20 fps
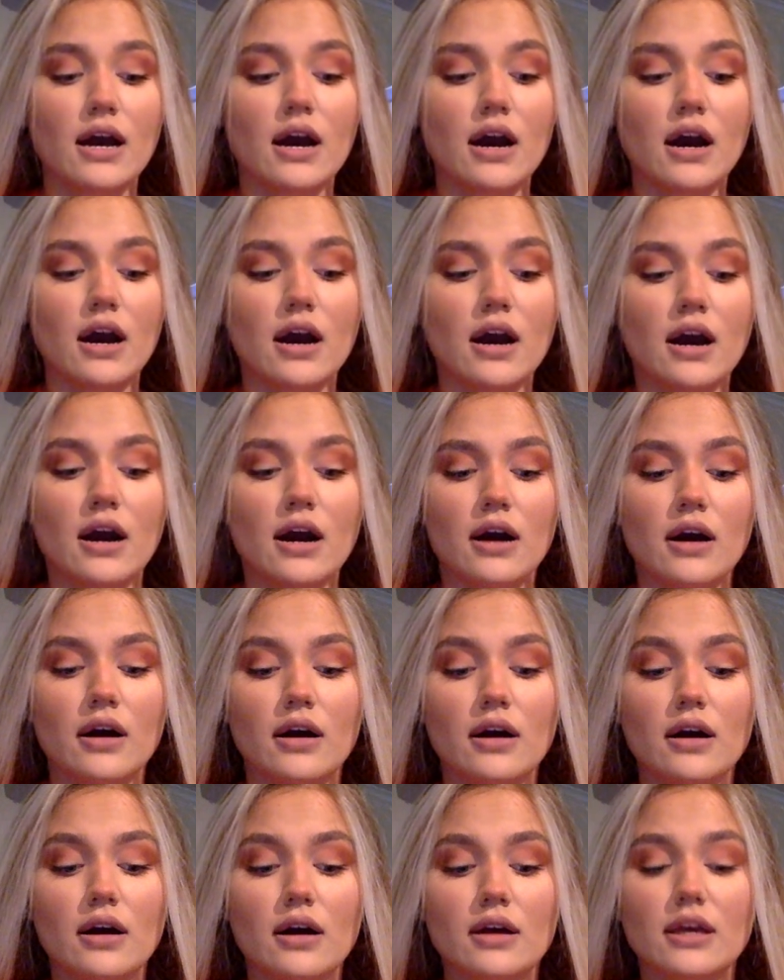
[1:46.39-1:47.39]

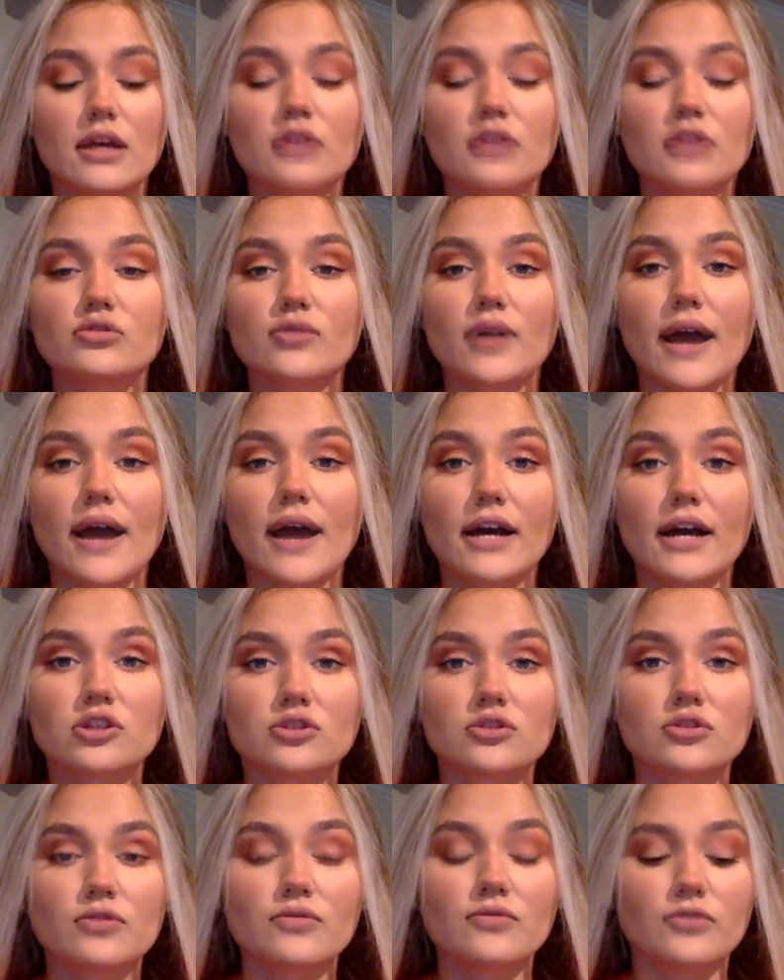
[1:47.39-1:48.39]

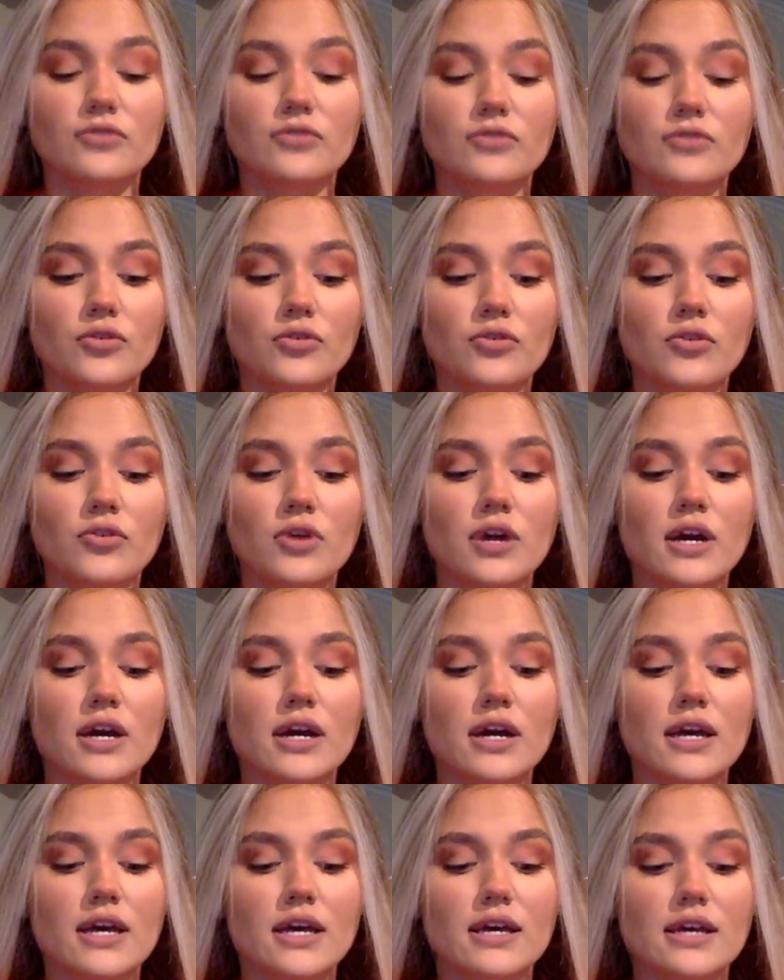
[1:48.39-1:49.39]
Interactional view
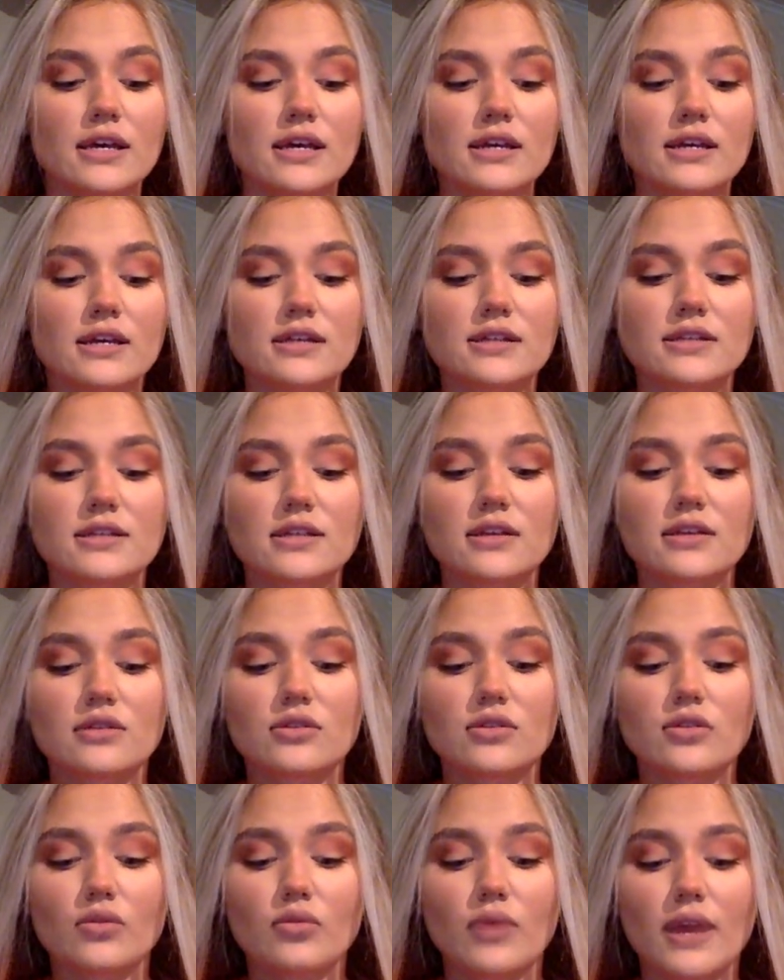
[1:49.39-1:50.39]
is
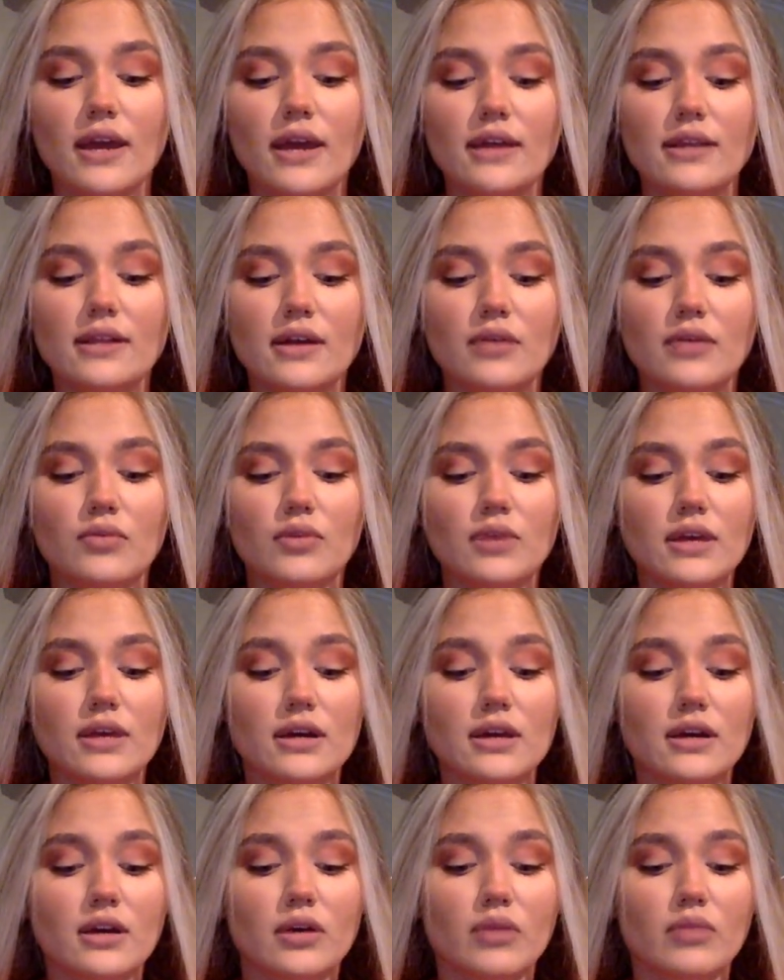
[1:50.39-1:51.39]
the way that
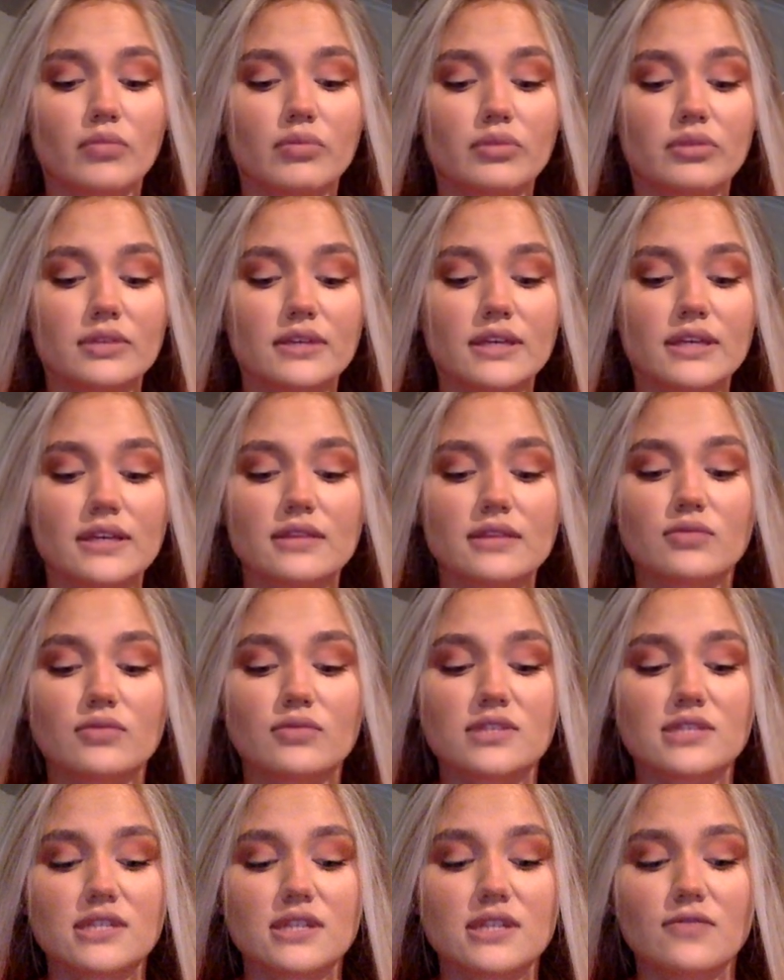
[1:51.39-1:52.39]
we complete the
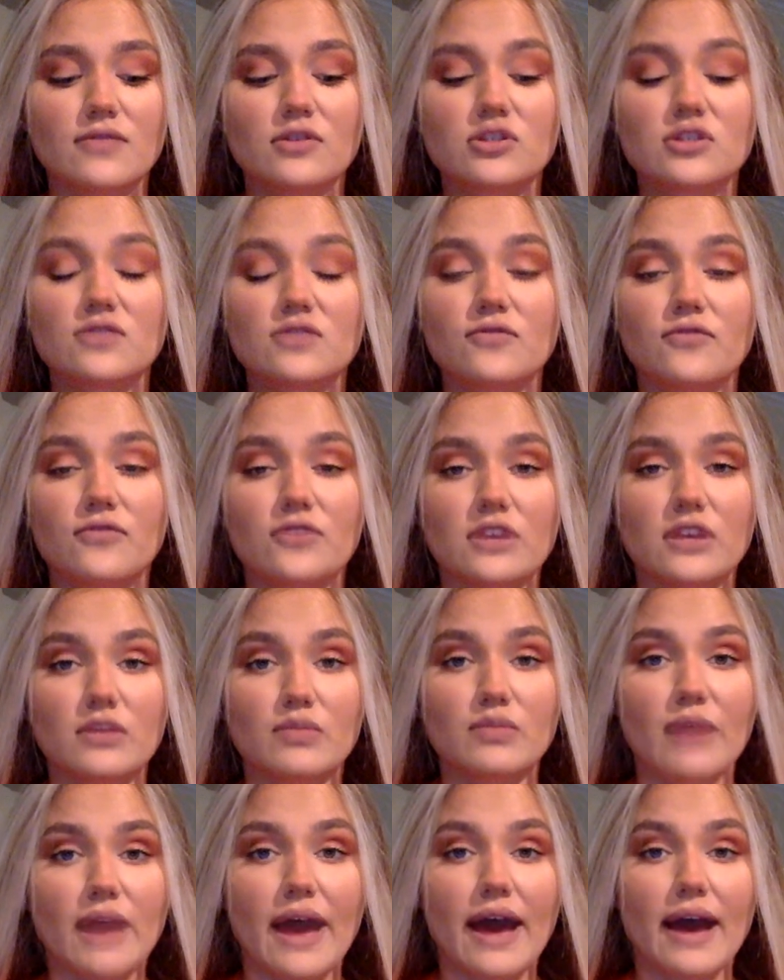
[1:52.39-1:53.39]
receiver's
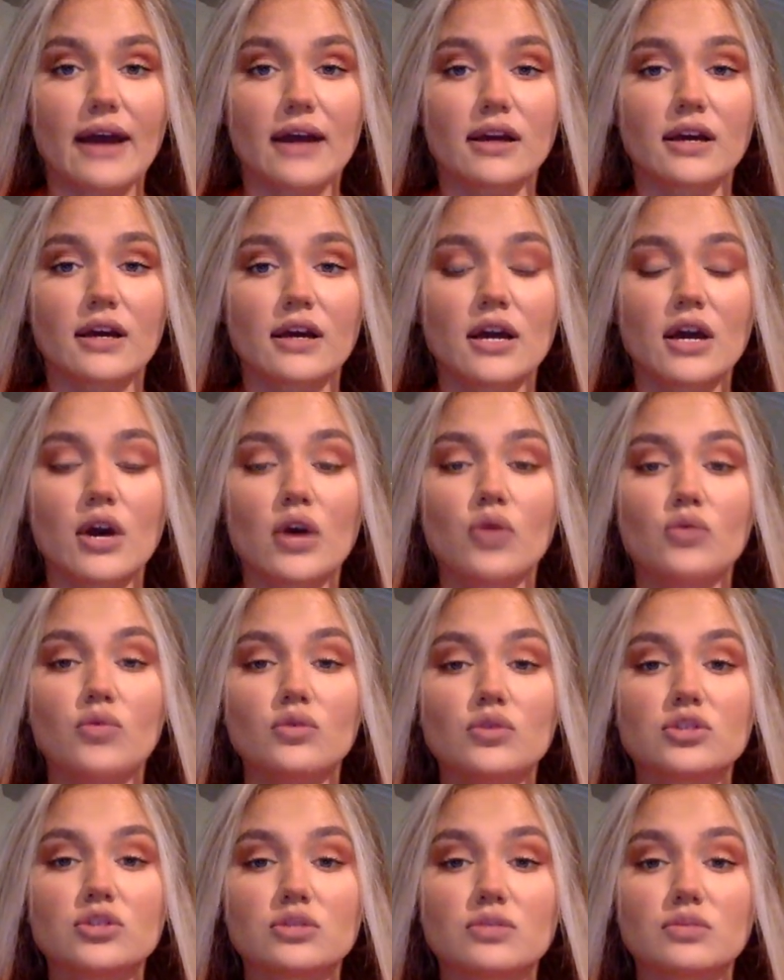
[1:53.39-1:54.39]
feedback,
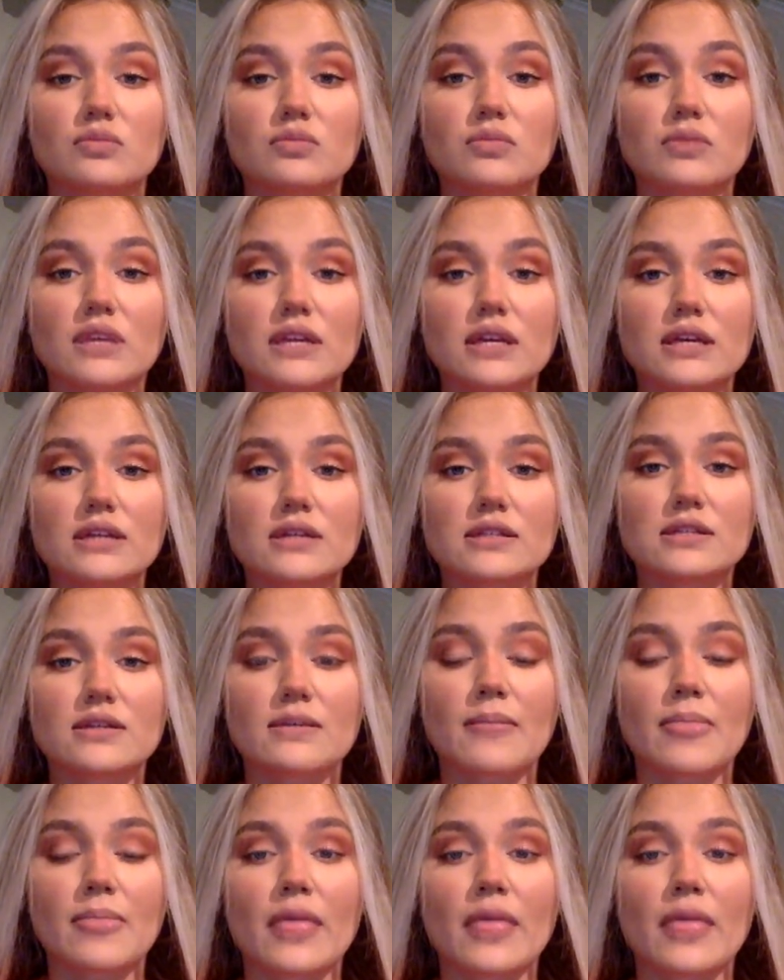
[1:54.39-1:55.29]
which means